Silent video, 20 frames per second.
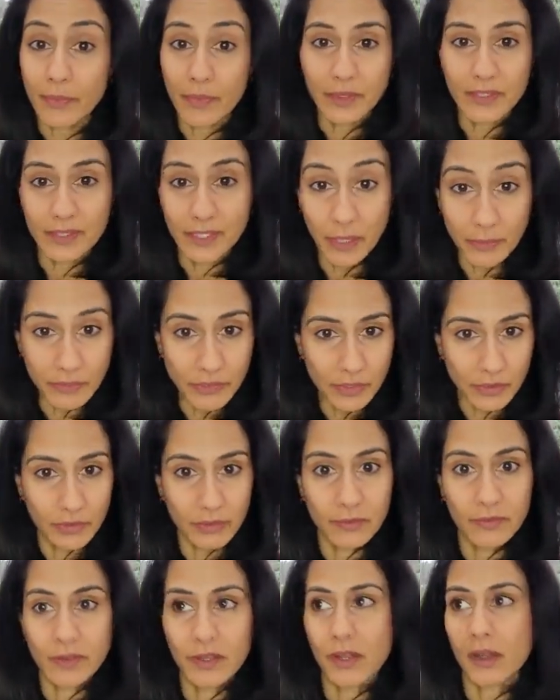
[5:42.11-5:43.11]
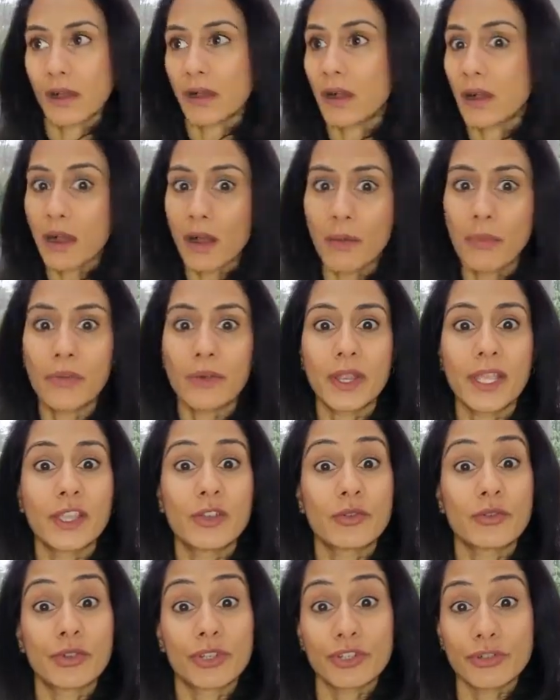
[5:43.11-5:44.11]
some sort of a
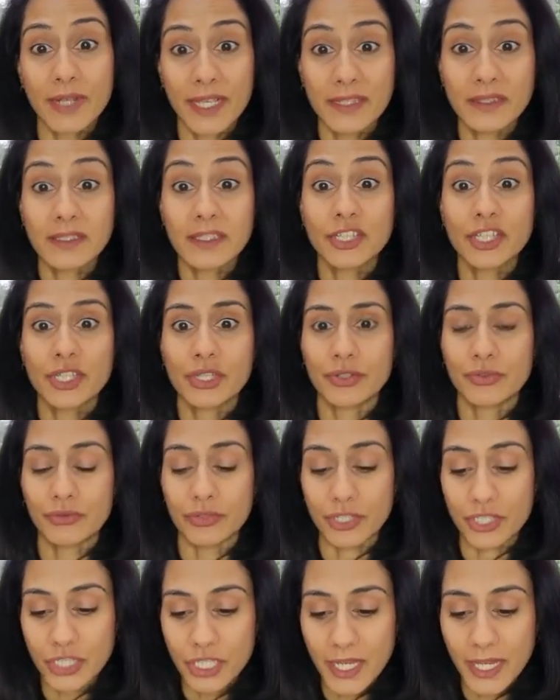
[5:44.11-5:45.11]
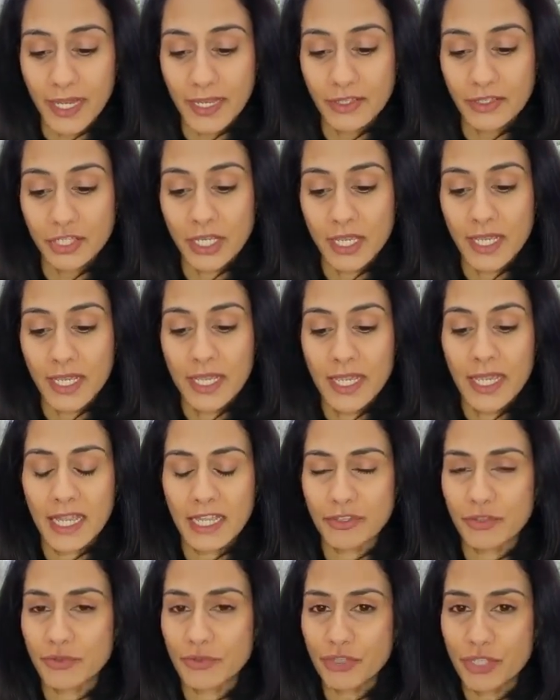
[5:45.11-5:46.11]
heartbreak or a transition or a change,
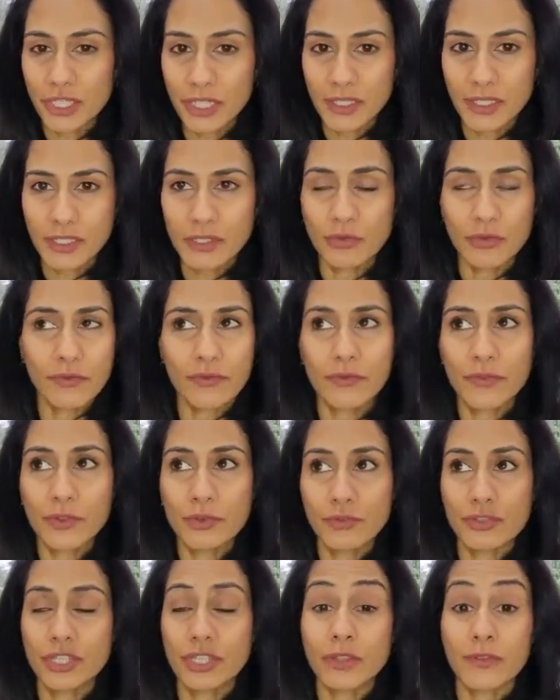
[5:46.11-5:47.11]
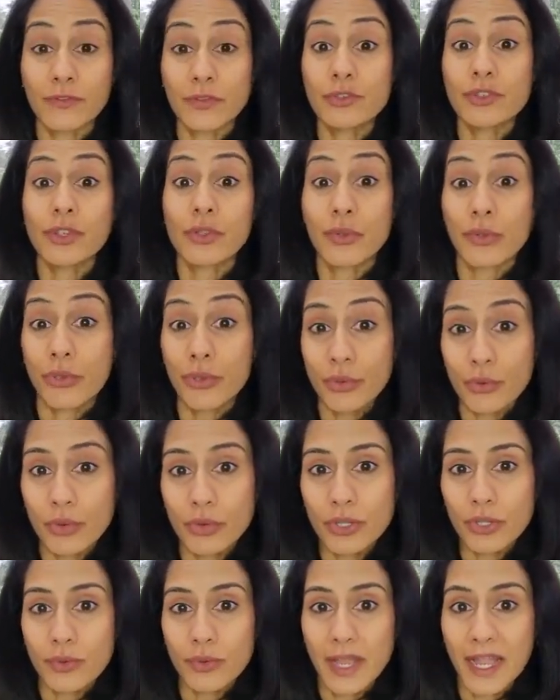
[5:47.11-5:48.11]
and you just, the future you
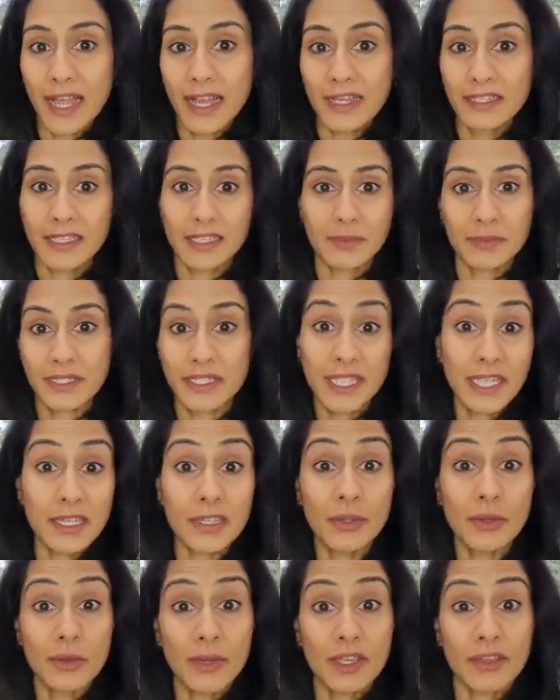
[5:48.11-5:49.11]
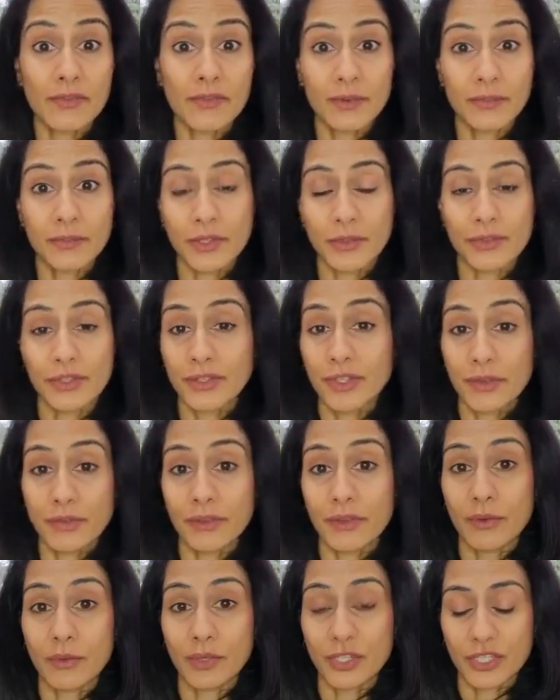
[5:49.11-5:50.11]
thought you had has been taken away from you, and you don't
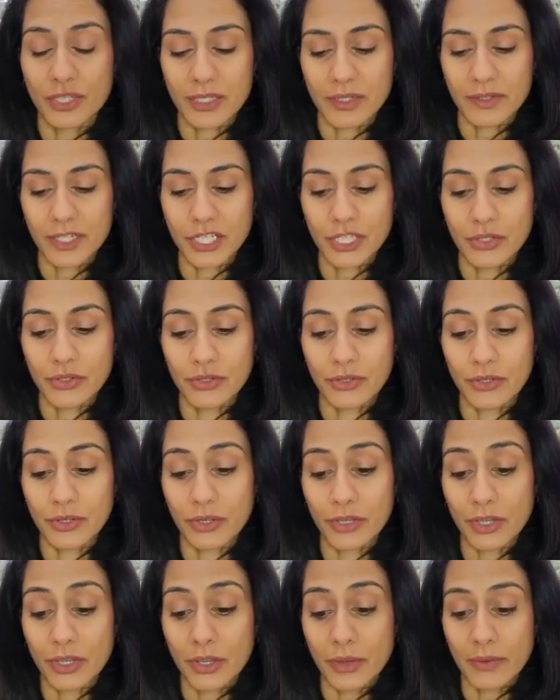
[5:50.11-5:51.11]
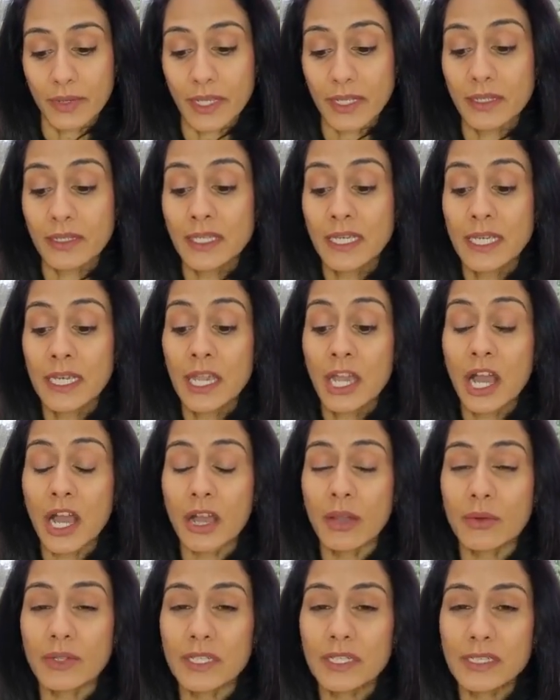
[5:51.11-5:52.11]
know which direction you're going to go in,
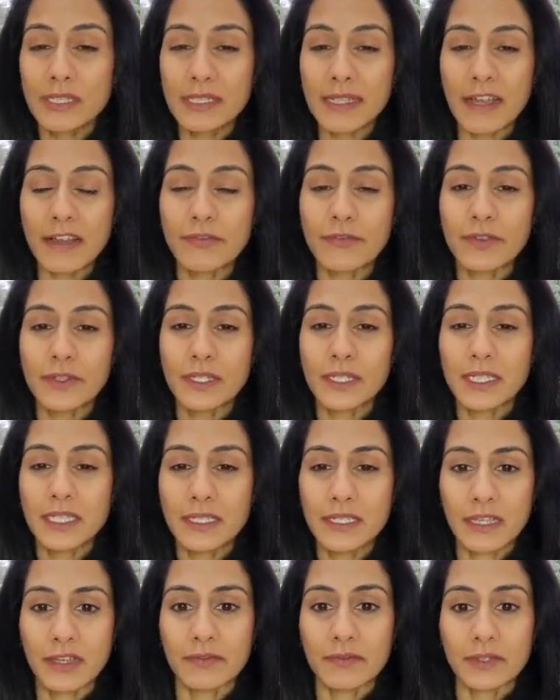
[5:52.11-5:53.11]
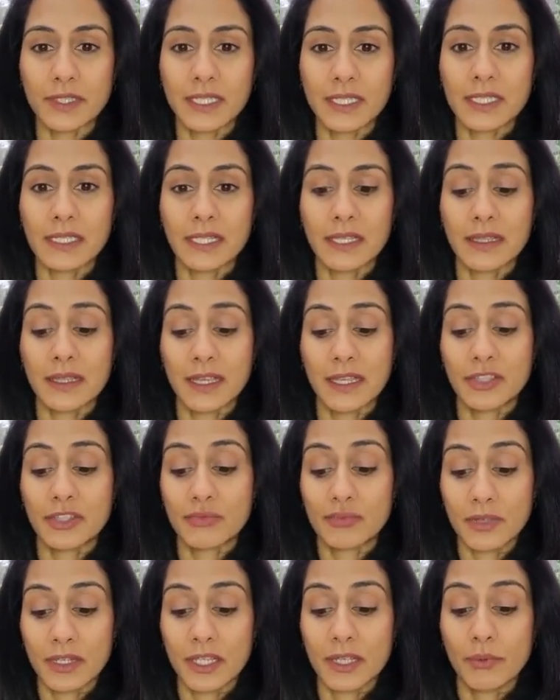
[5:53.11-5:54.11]
I would definitely say that
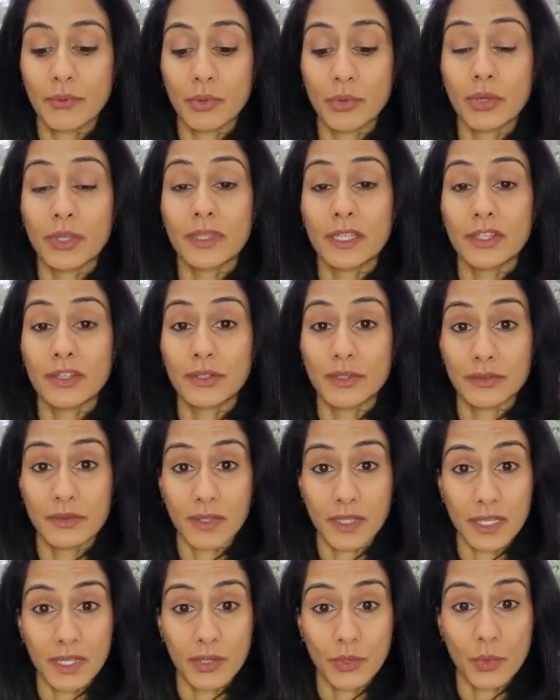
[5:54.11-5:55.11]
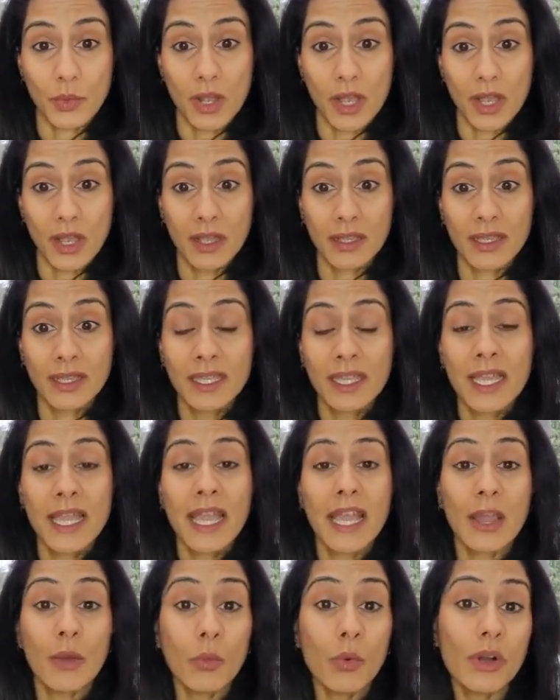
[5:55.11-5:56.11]
it's really important that you do the inner work.
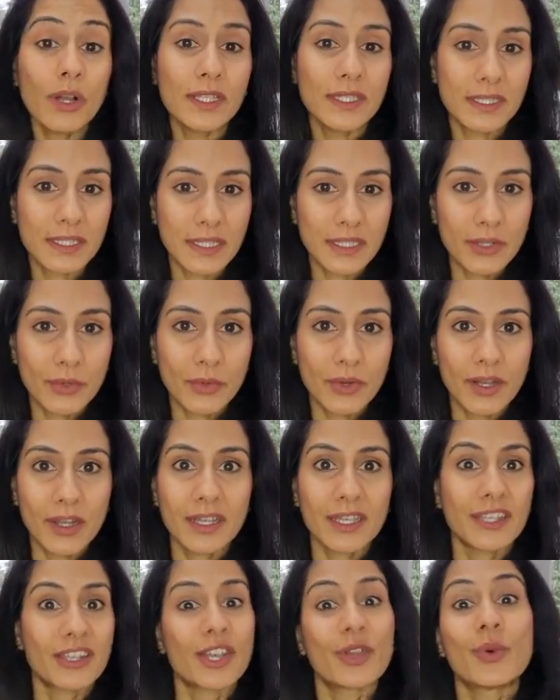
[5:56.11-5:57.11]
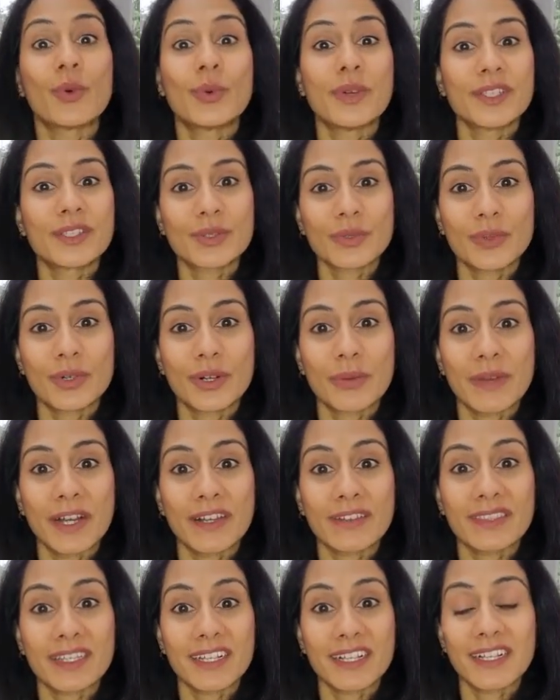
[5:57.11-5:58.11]
And what is the inner work? And I always talk
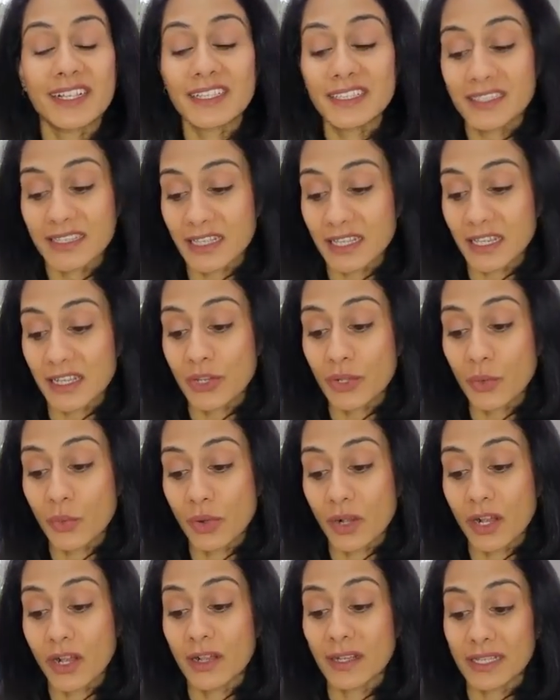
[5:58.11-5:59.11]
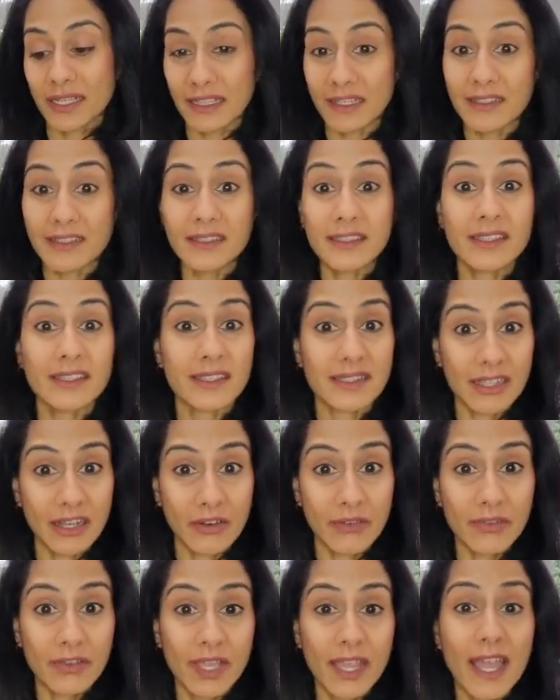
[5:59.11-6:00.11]
about this. The inner work is the
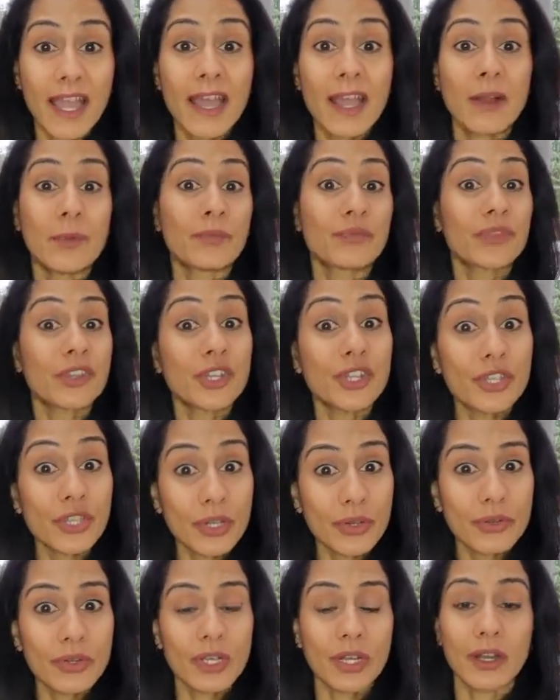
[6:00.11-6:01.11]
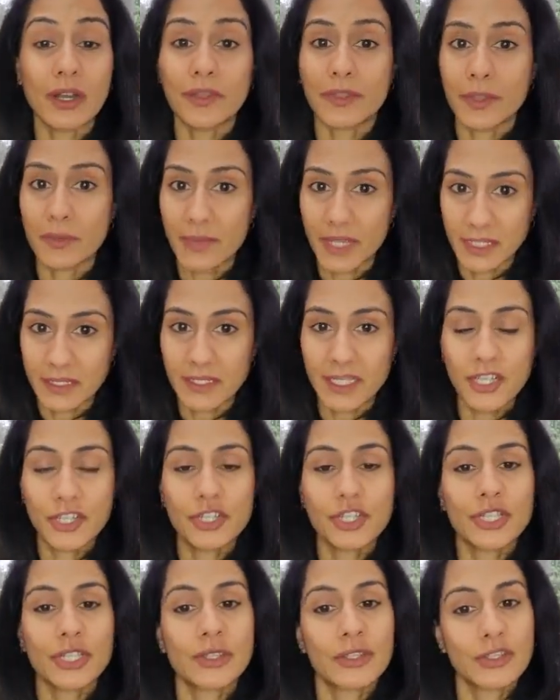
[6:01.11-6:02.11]
self-care, the yoga, the
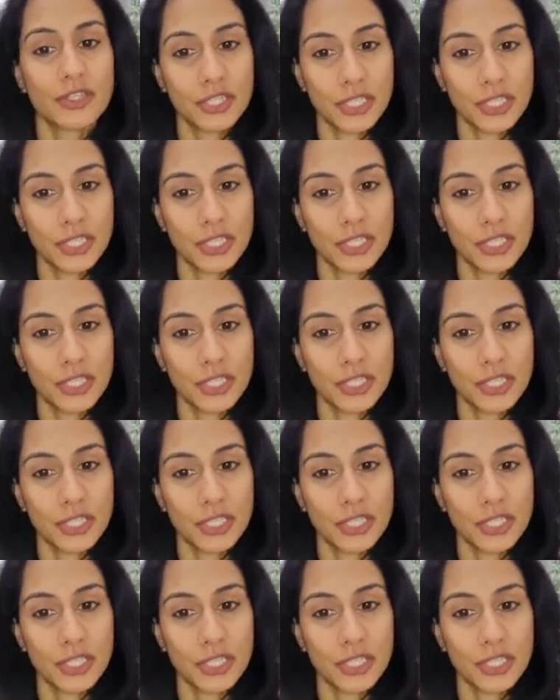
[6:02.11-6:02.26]
meditation, the